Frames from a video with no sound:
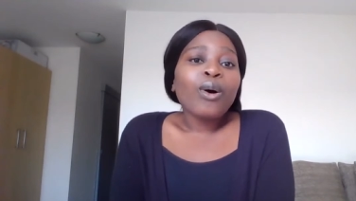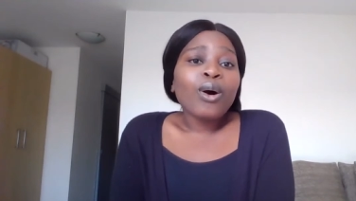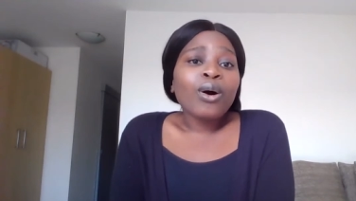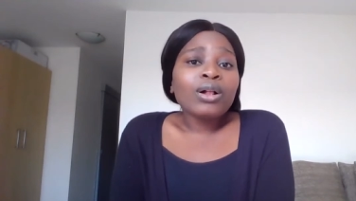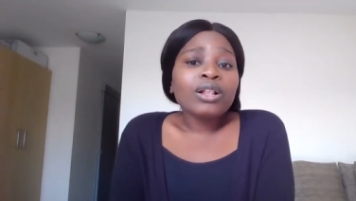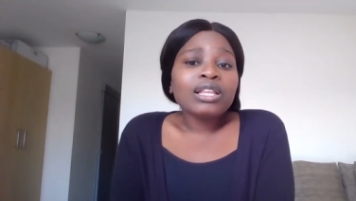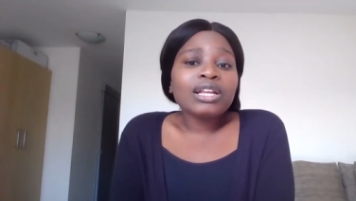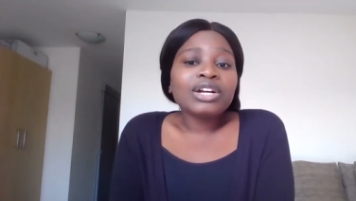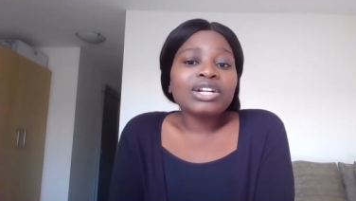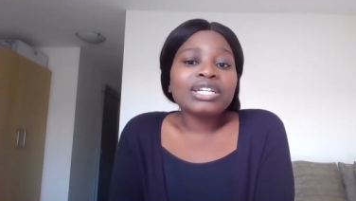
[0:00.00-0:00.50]

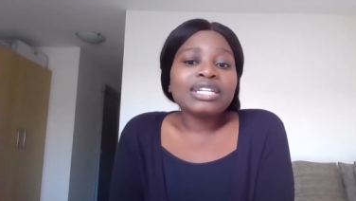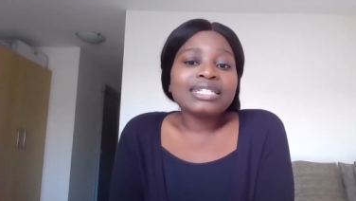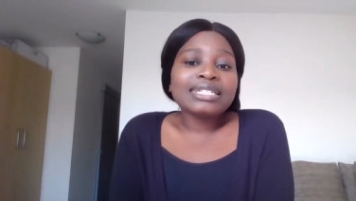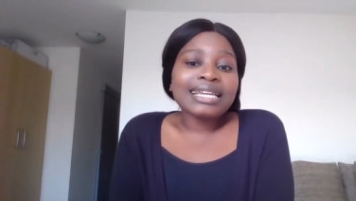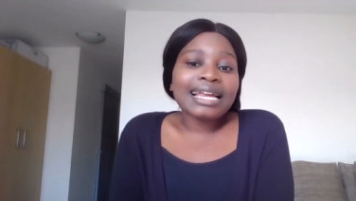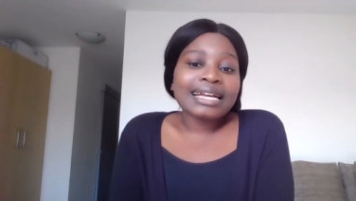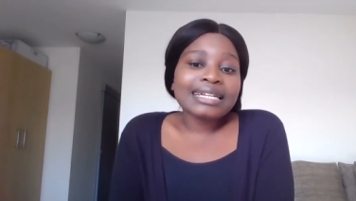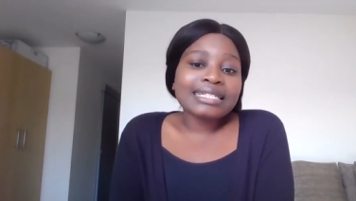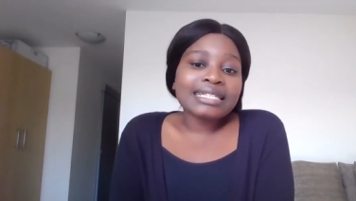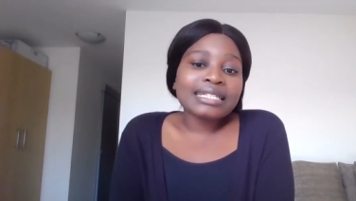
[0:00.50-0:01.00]
All learner's
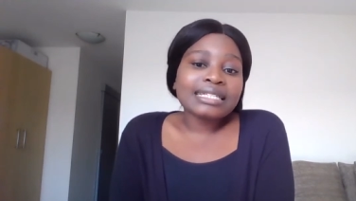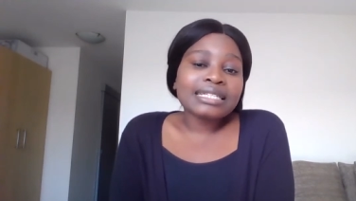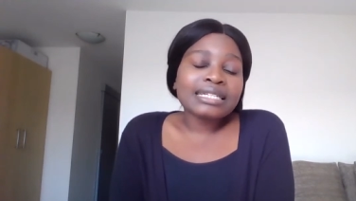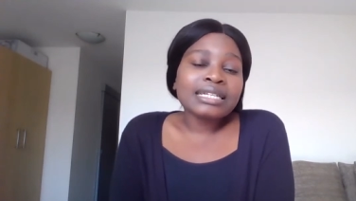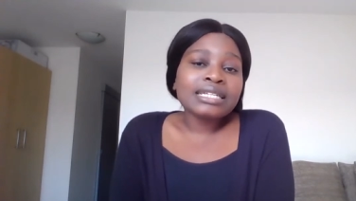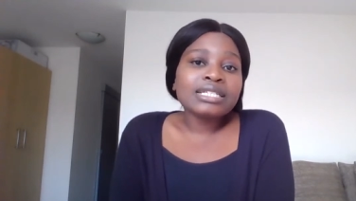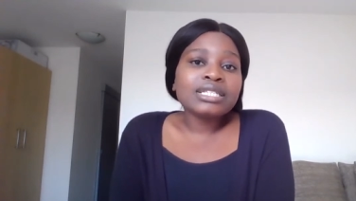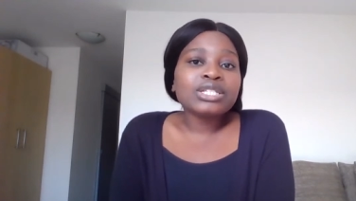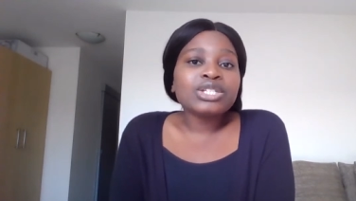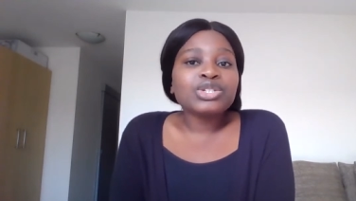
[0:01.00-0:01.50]

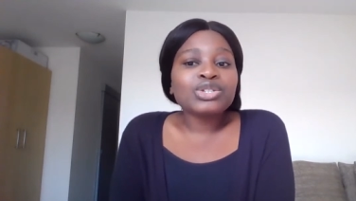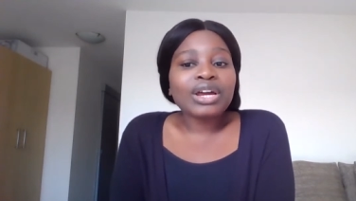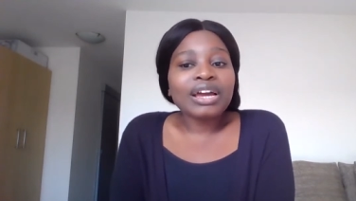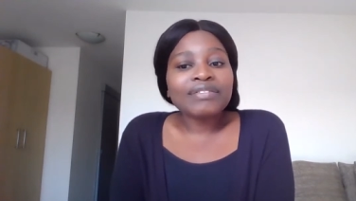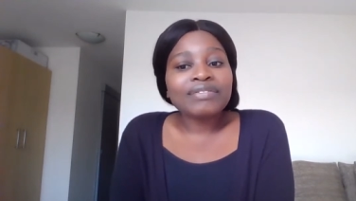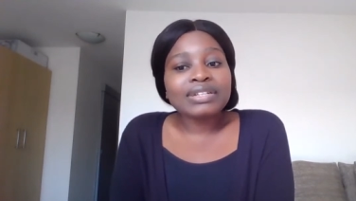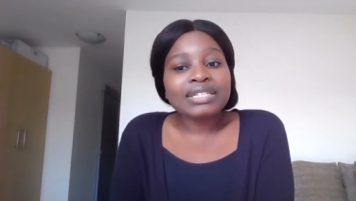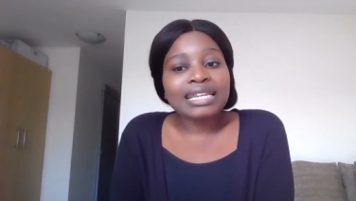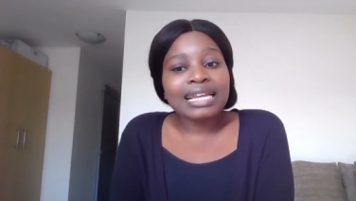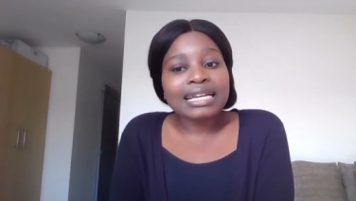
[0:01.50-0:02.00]
licenses,
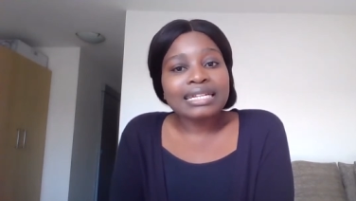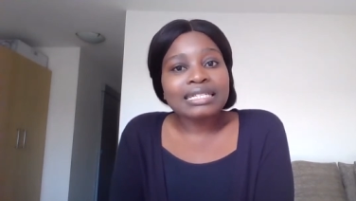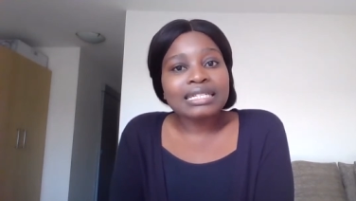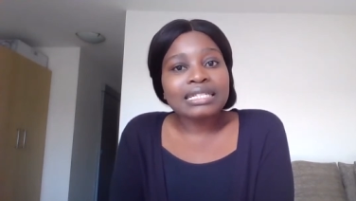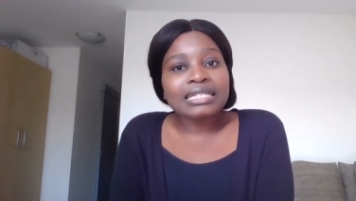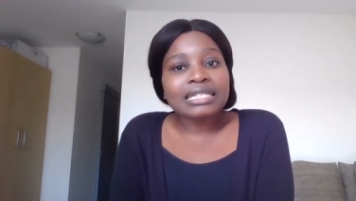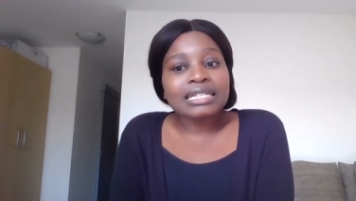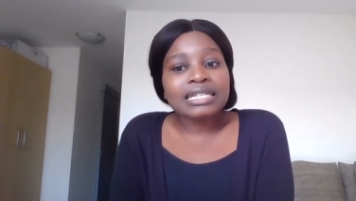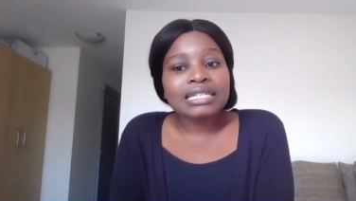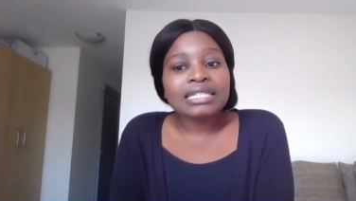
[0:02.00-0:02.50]
driver's
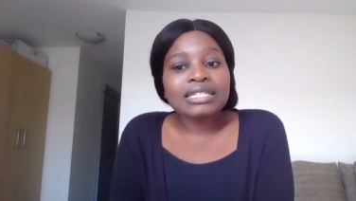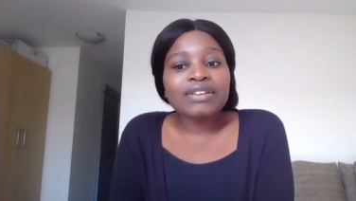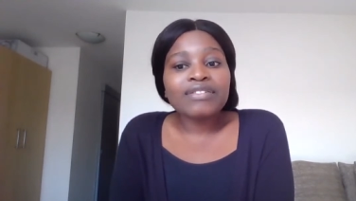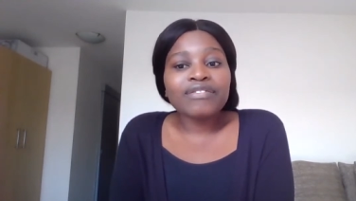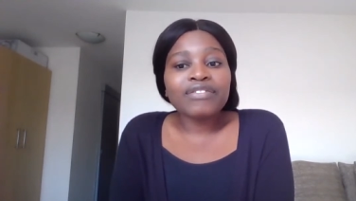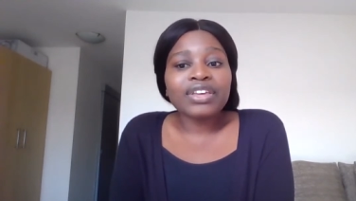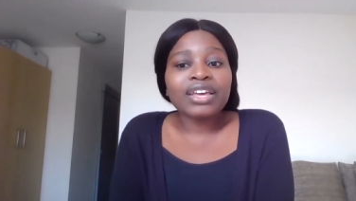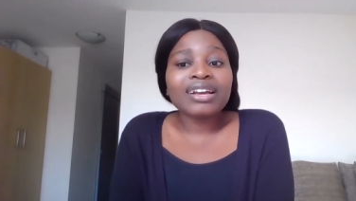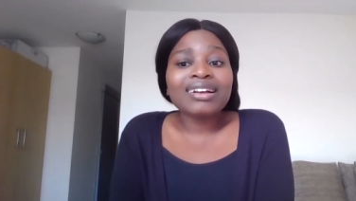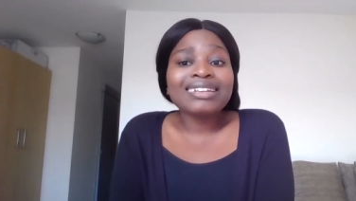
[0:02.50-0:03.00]
licenses,
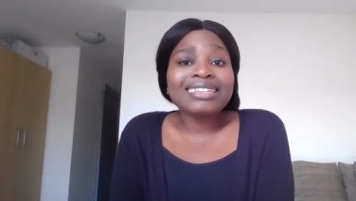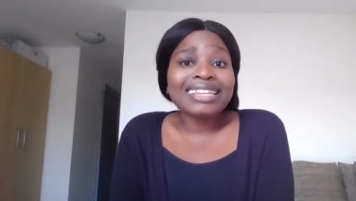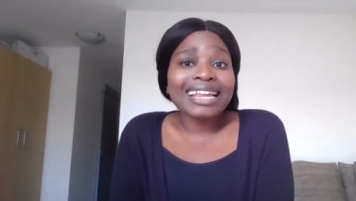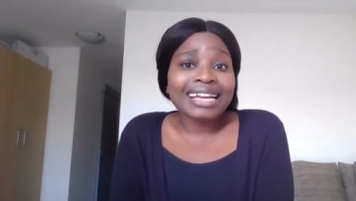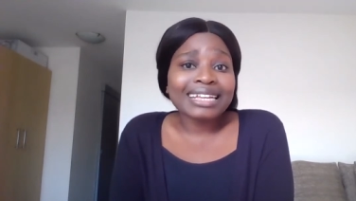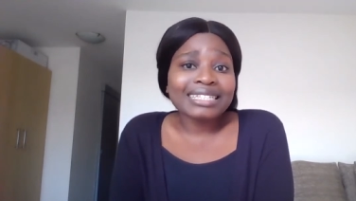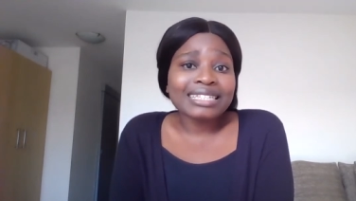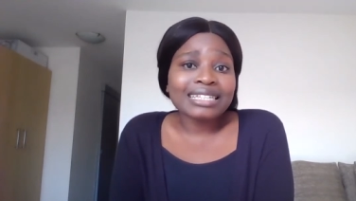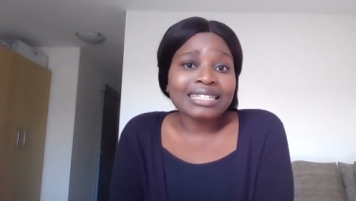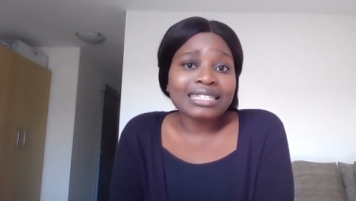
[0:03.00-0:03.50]
vehicle
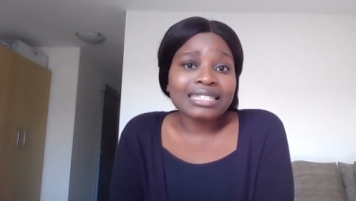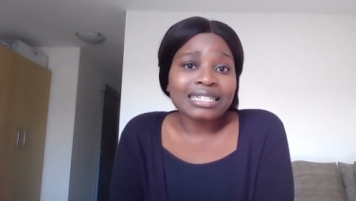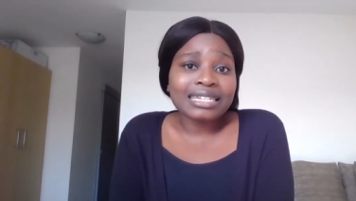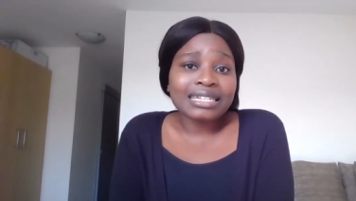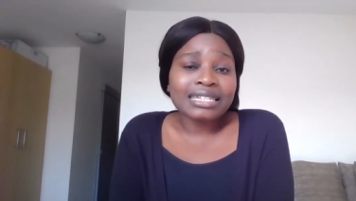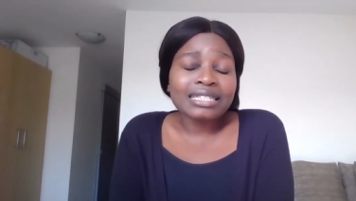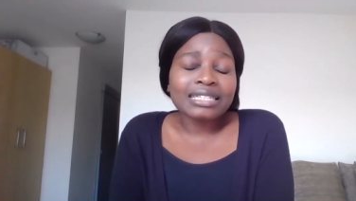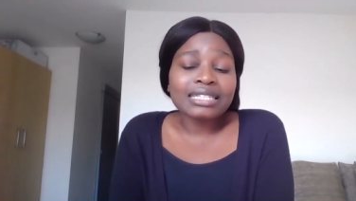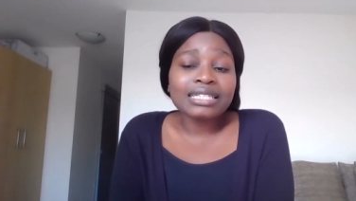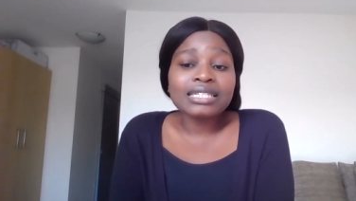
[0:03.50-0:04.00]
license
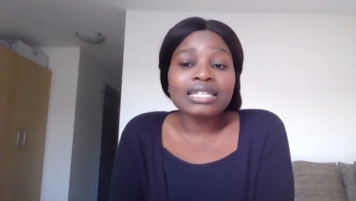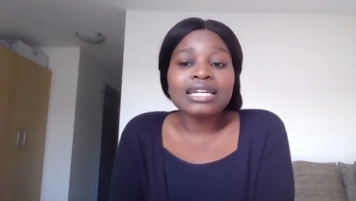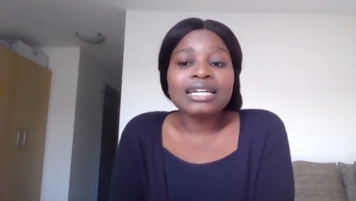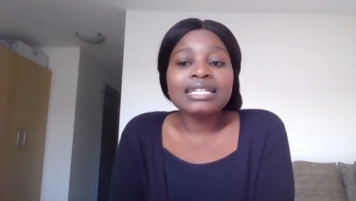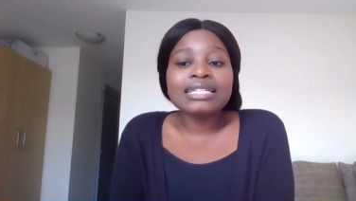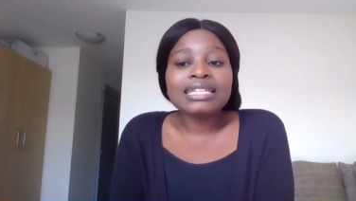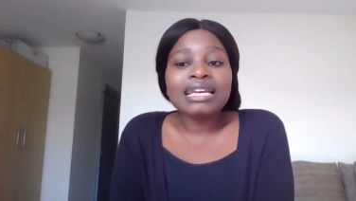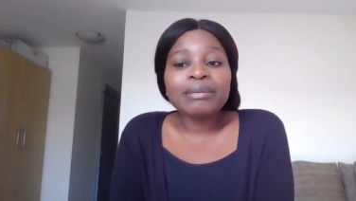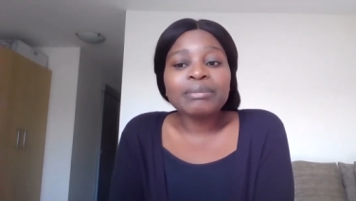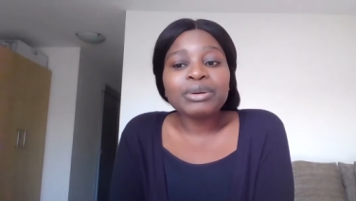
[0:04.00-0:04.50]
discs,
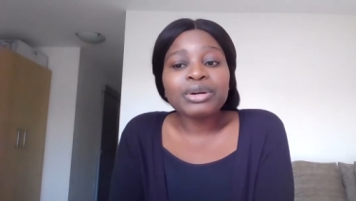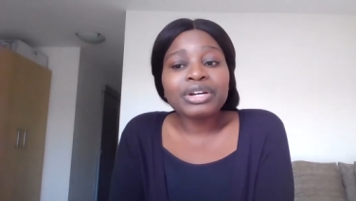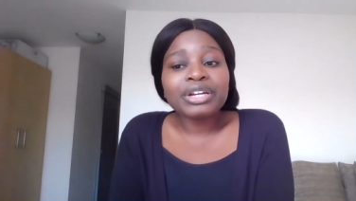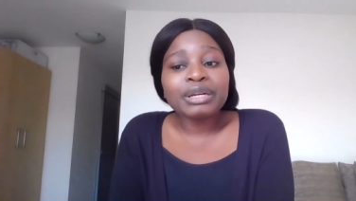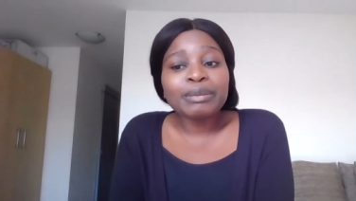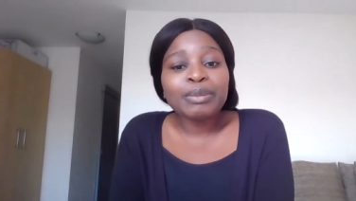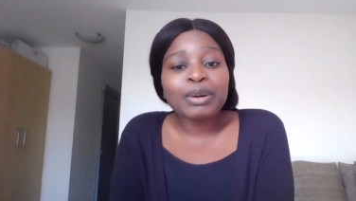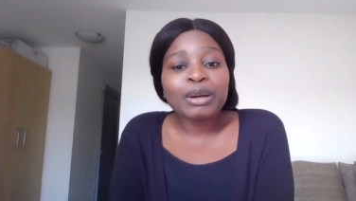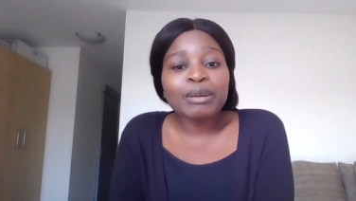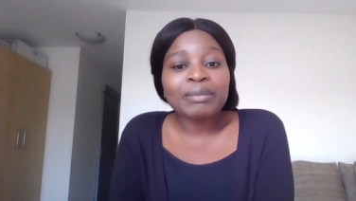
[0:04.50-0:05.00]

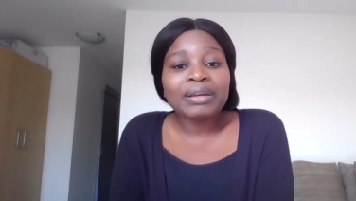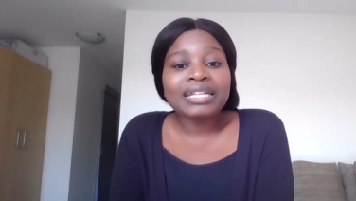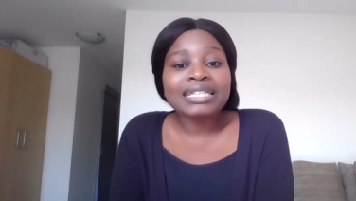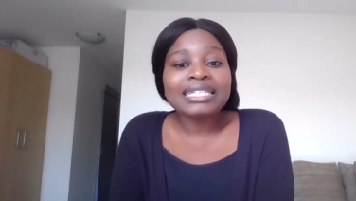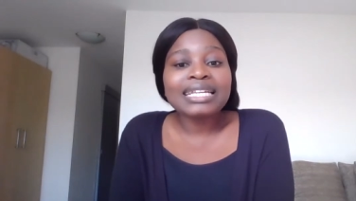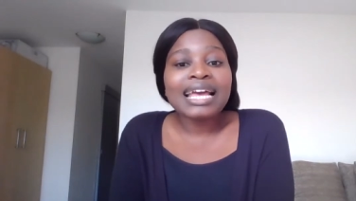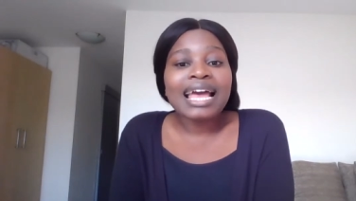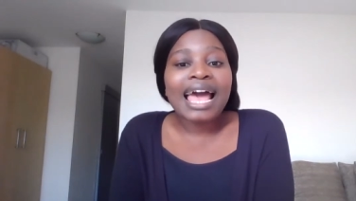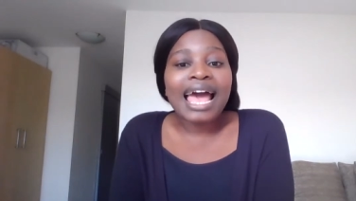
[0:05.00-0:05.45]
temporary permits,